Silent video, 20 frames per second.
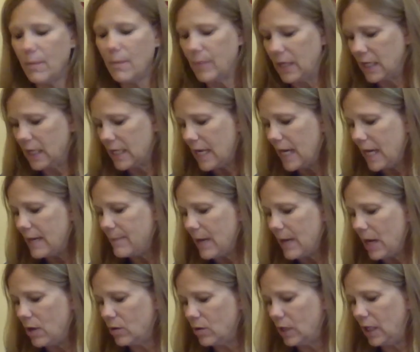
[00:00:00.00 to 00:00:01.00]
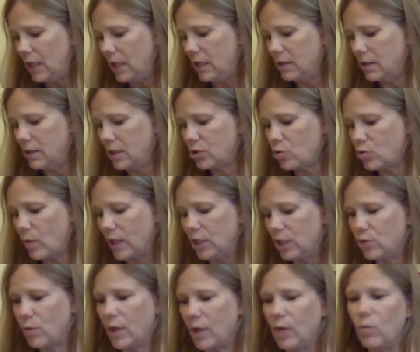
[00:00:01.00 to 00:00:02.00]
But it came out in the
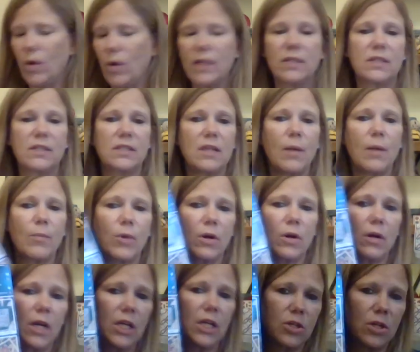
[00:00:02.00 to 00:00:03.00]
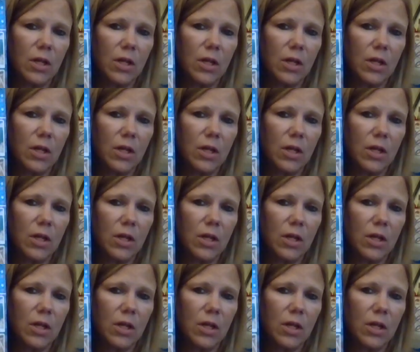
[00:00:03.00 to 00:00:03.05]
2021 summer